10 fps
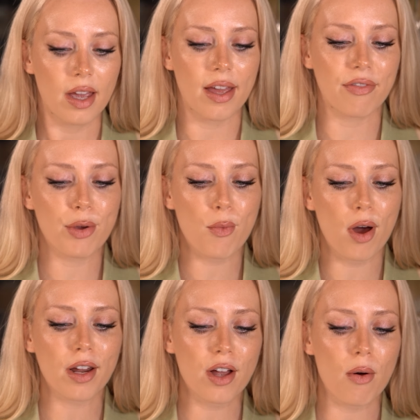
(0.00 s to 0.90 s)
If you
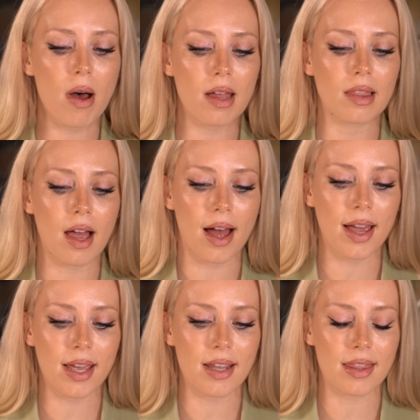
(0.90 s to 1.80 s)
want to go
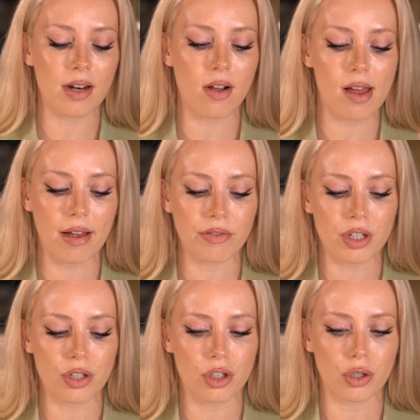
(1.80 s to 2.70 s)
online, then I'll have
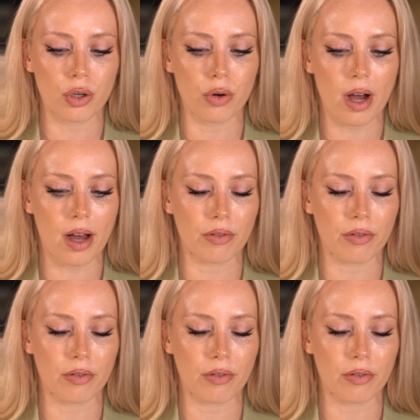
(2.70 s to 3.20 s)
to do